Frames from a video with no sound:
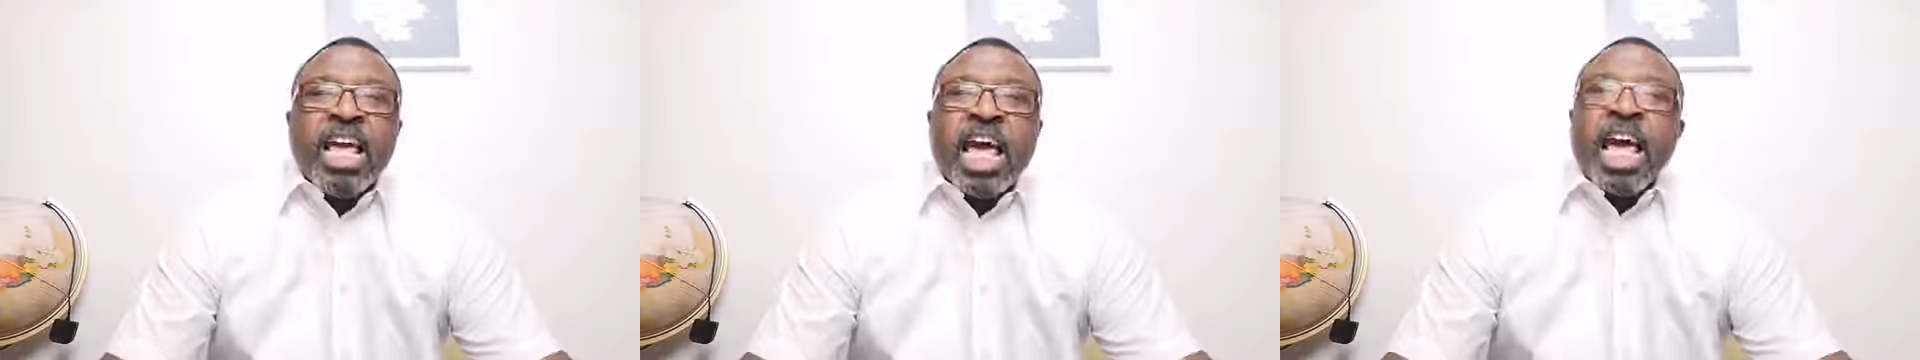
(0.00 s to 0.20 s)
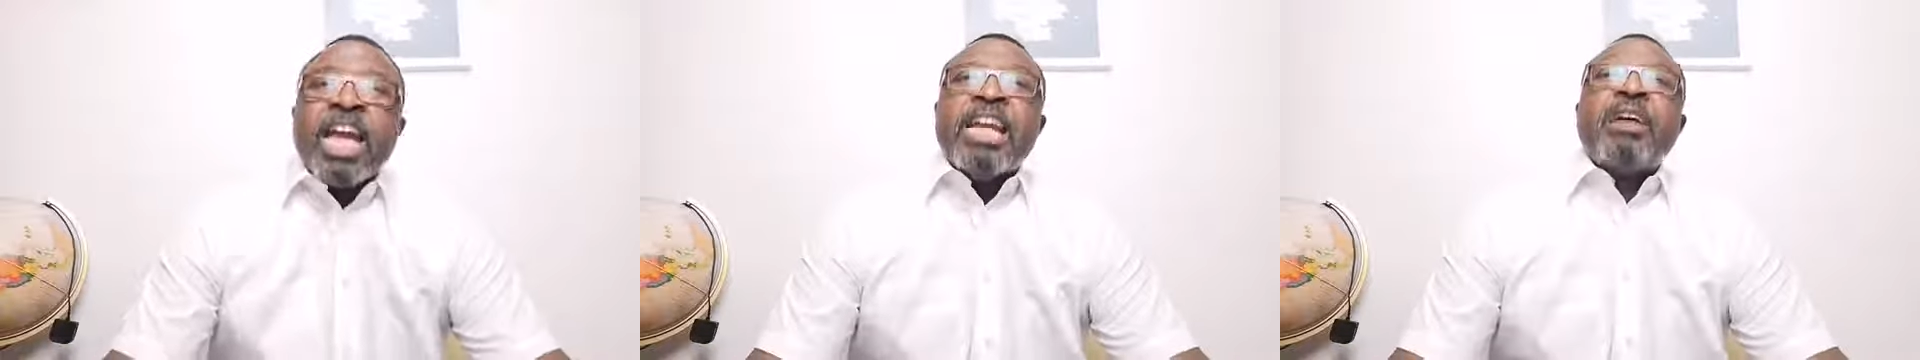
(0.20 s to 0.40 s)

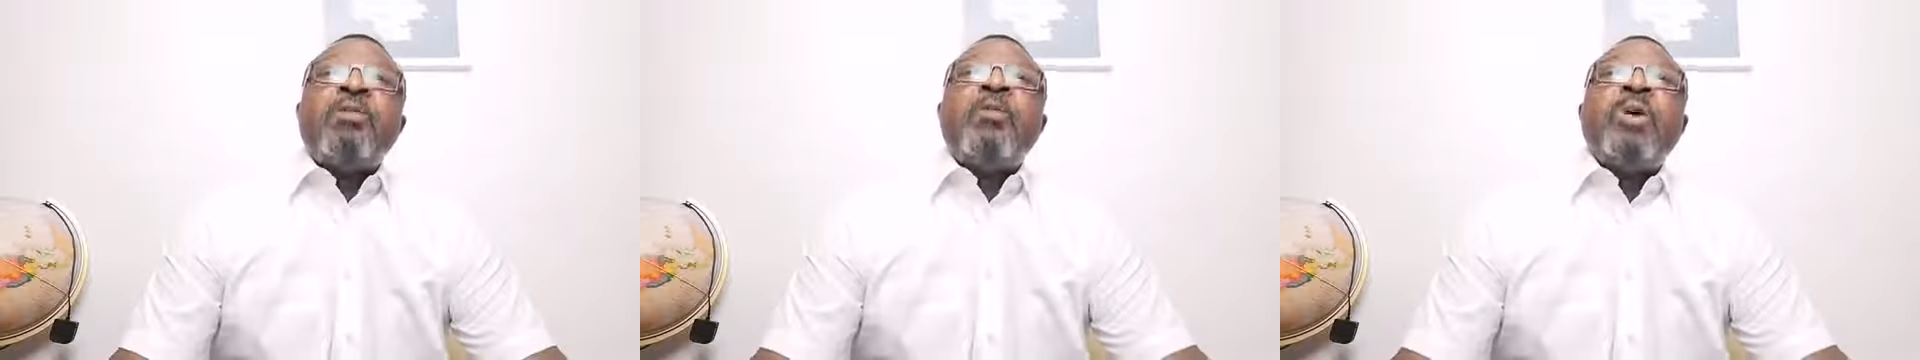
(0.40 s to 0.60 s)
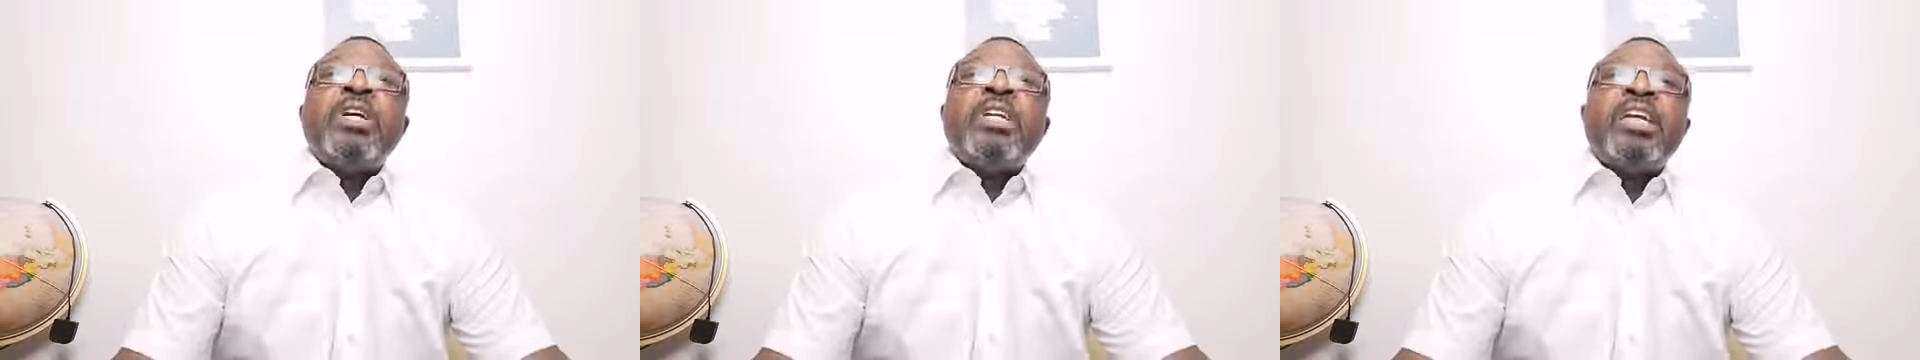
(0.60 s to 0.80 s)
And then
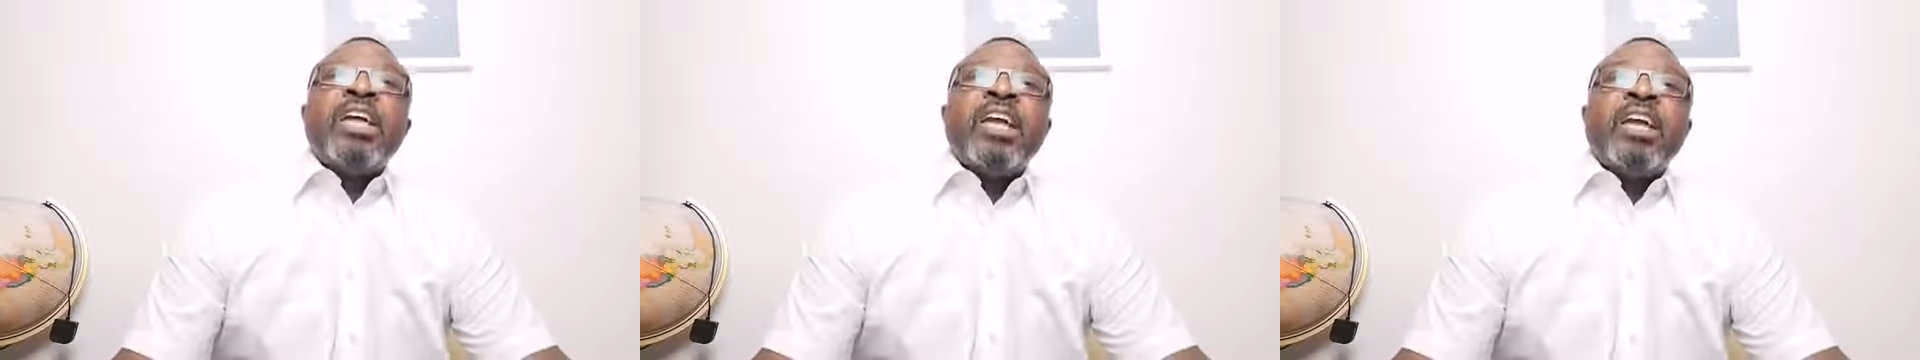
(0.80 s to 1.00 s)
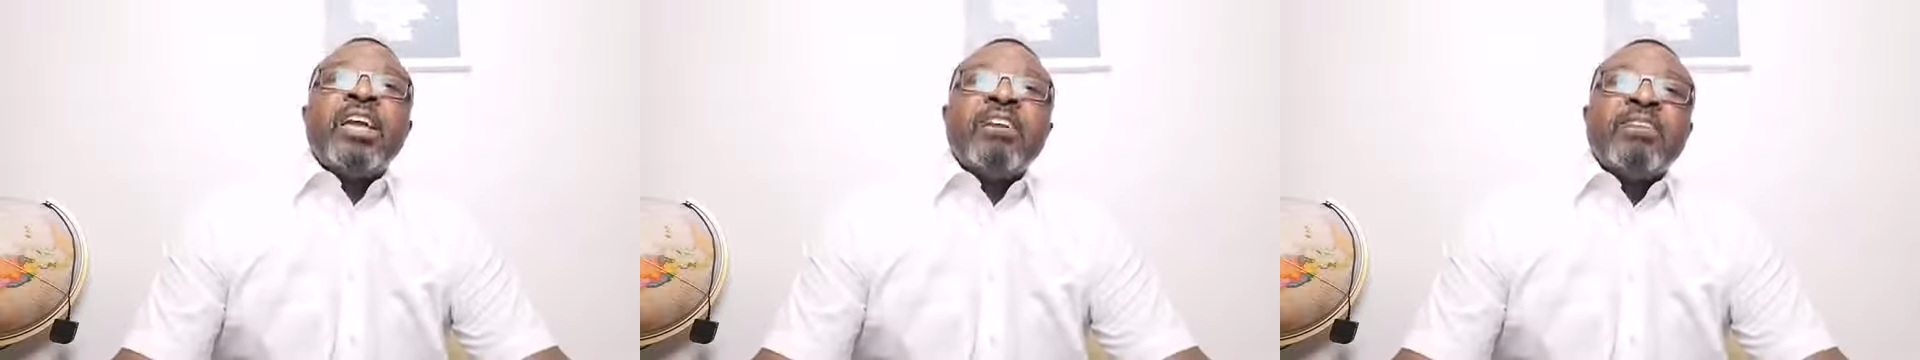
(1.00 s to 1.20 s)
one day,